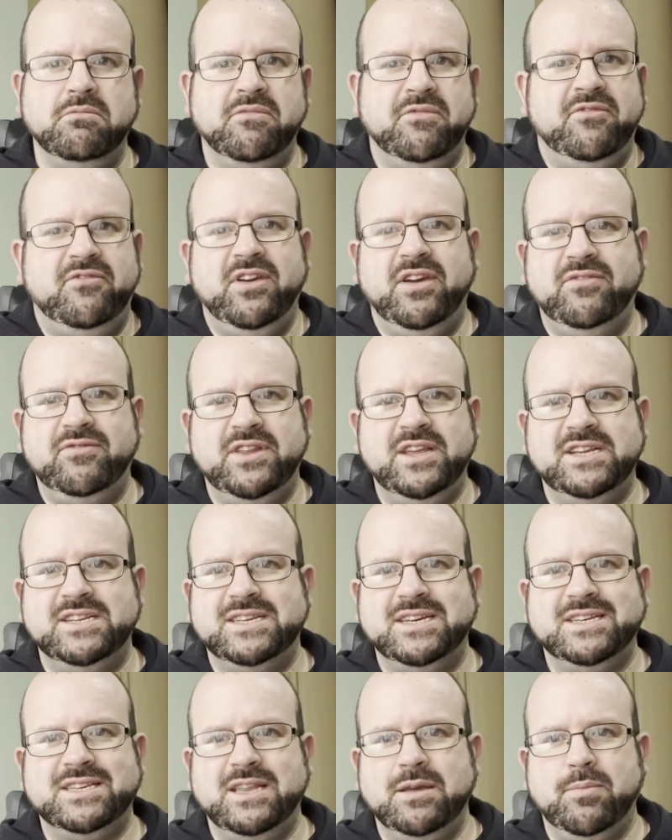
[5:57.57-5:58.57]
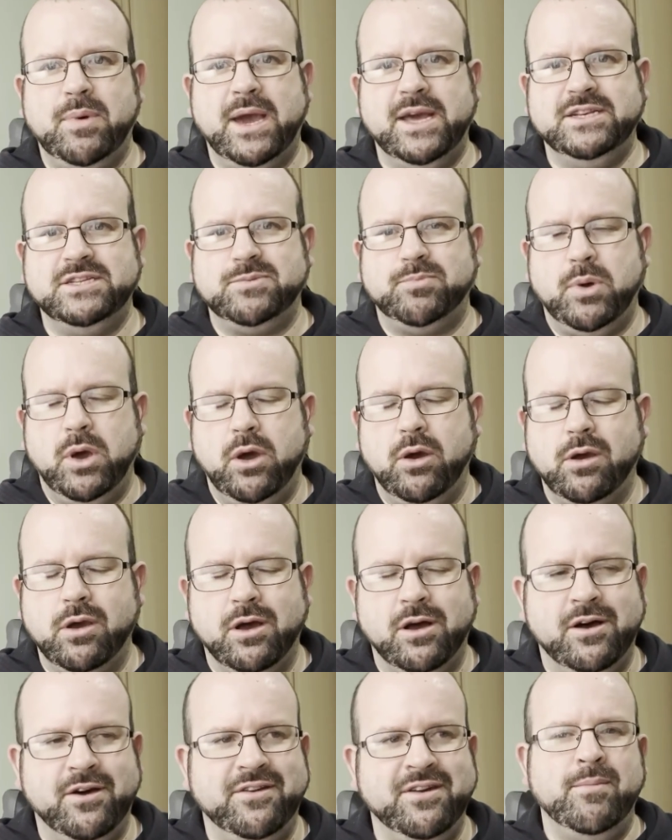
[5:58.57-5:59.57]
50-60 pence per
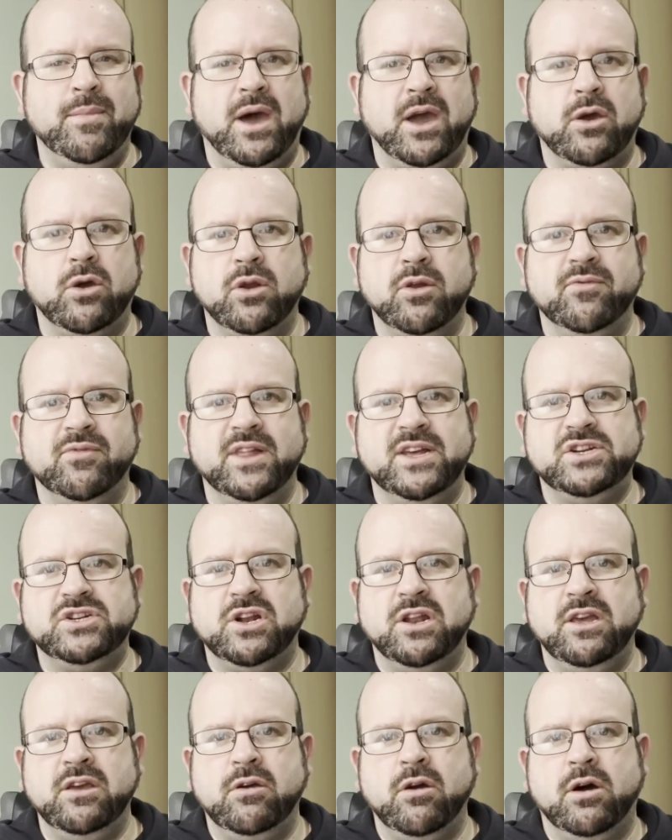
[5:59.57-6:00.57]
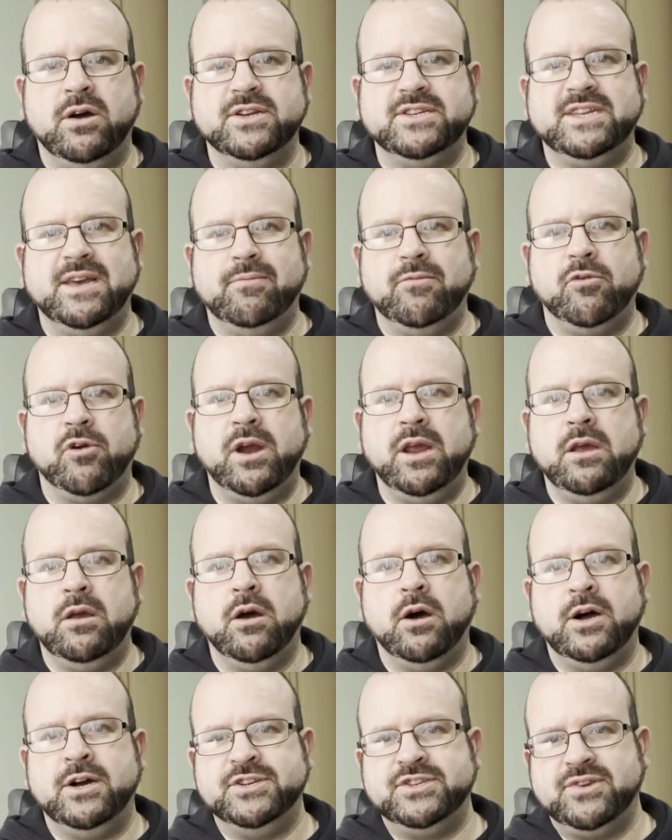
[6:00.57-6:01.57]
card. I could have literally got 7 or 8
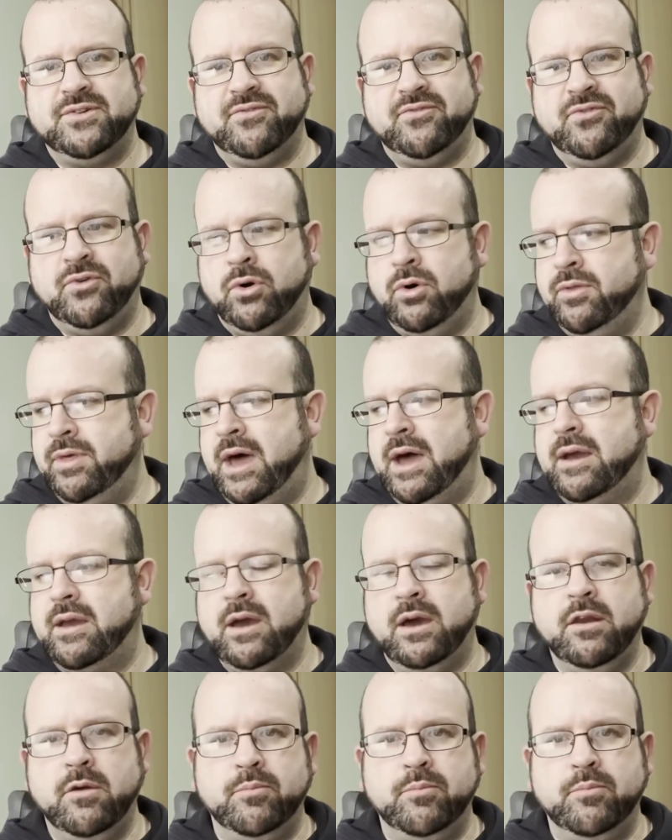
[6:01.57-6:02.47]
cards for that kind of